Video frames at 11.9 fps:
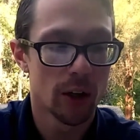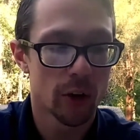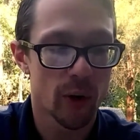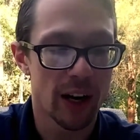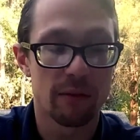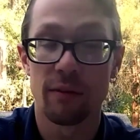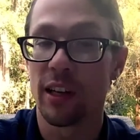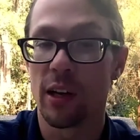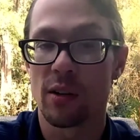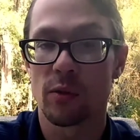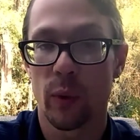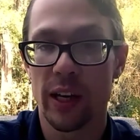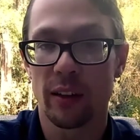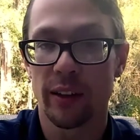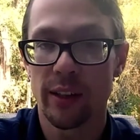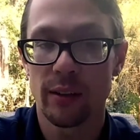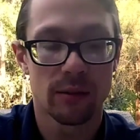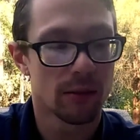create videos
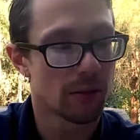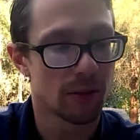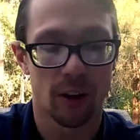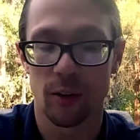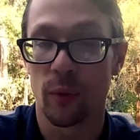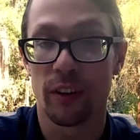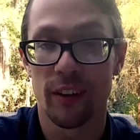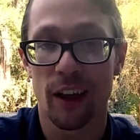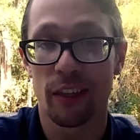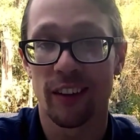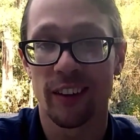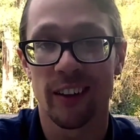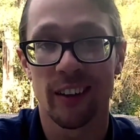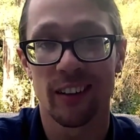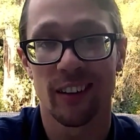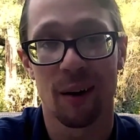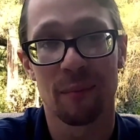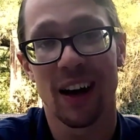weekly, starting with nothing here.
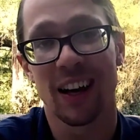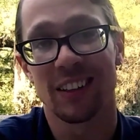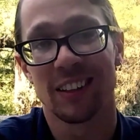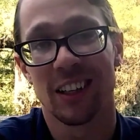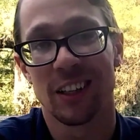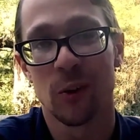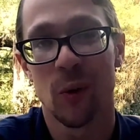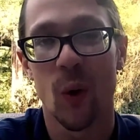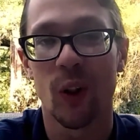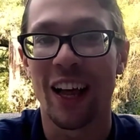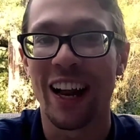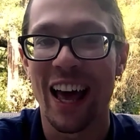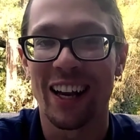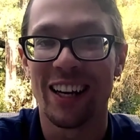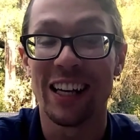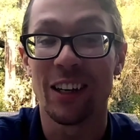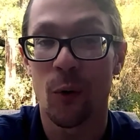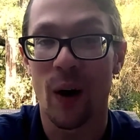I'm not going to do a whole lot of
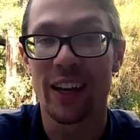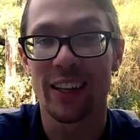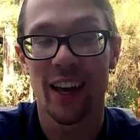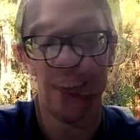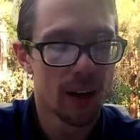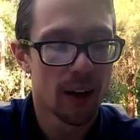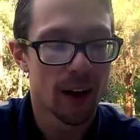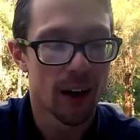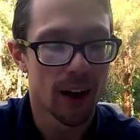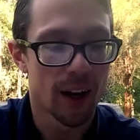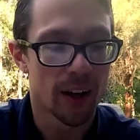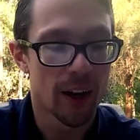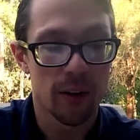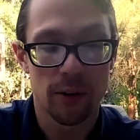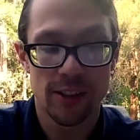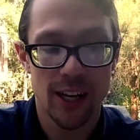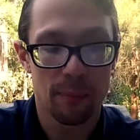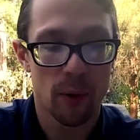editing quite yet. Another
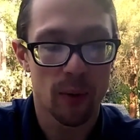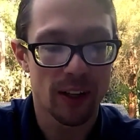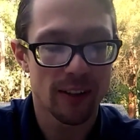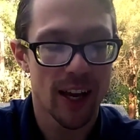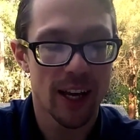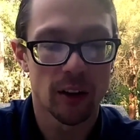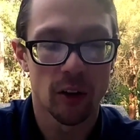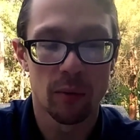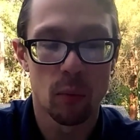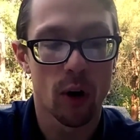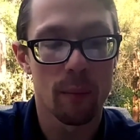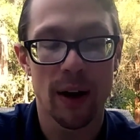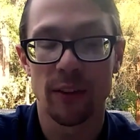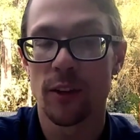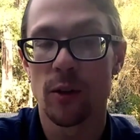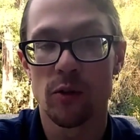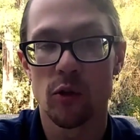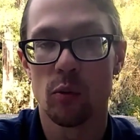step I want to take: learn more about the
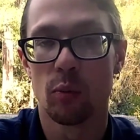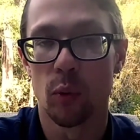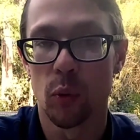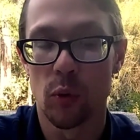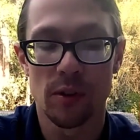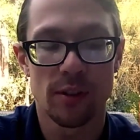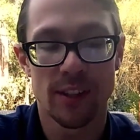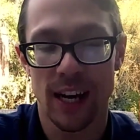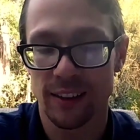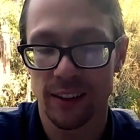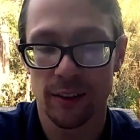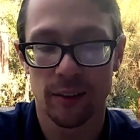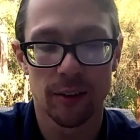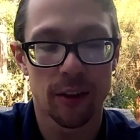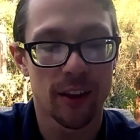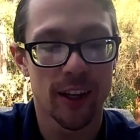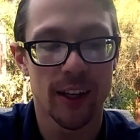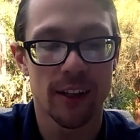YouTube rules, technical
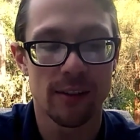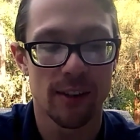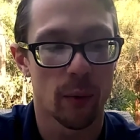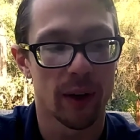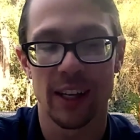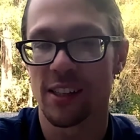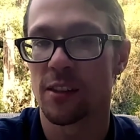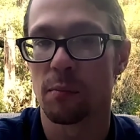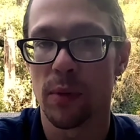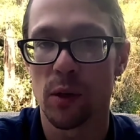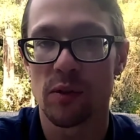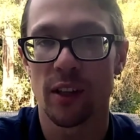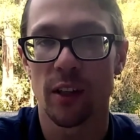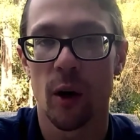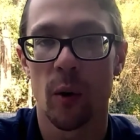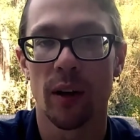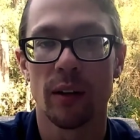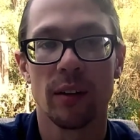things. I want to get some music
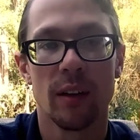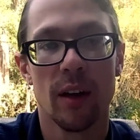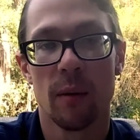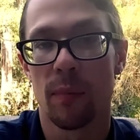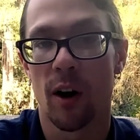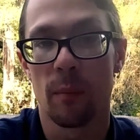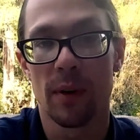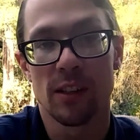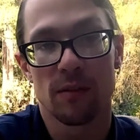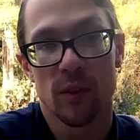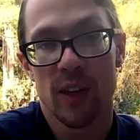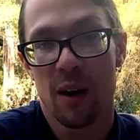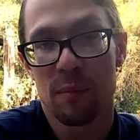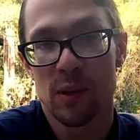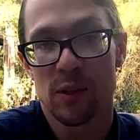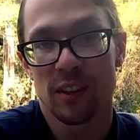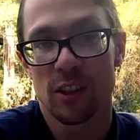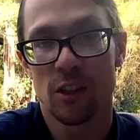going. By all means, if you got
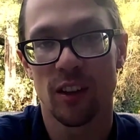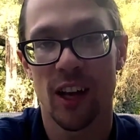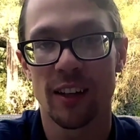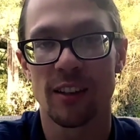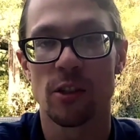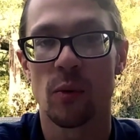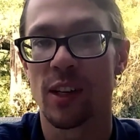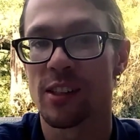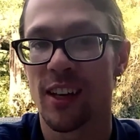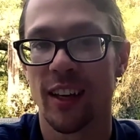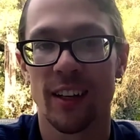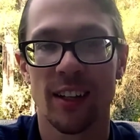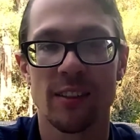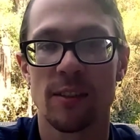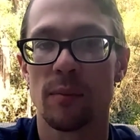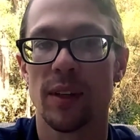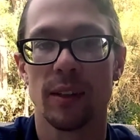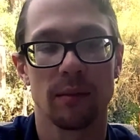music that you like that you want to send in
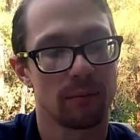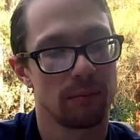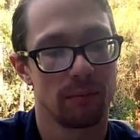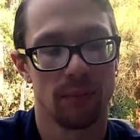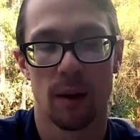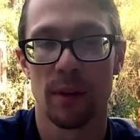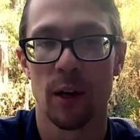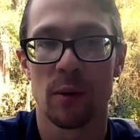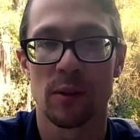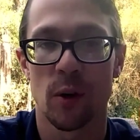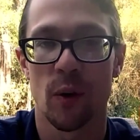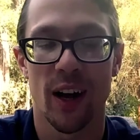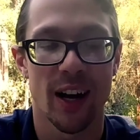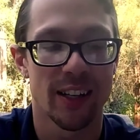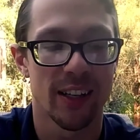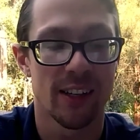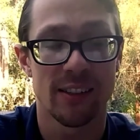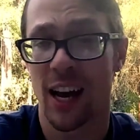to me, let me know what's going on.
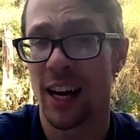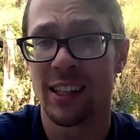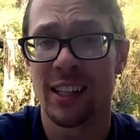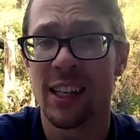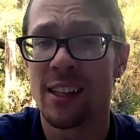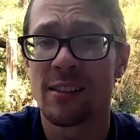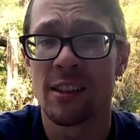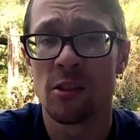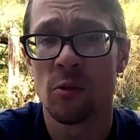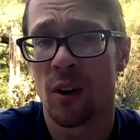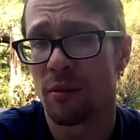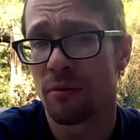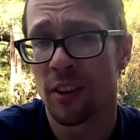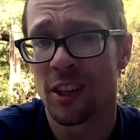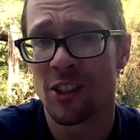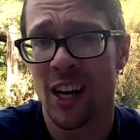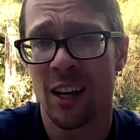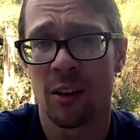Ideas that you want for the
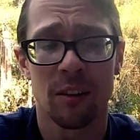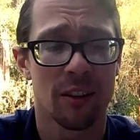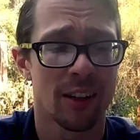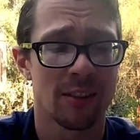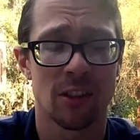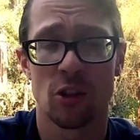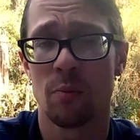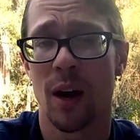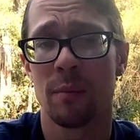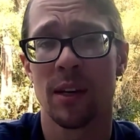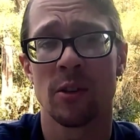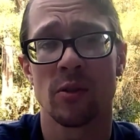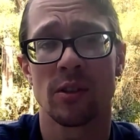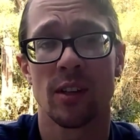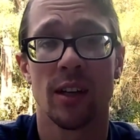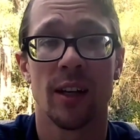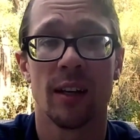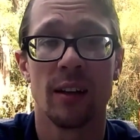channel, things that you might be
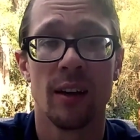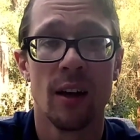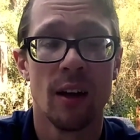interested in.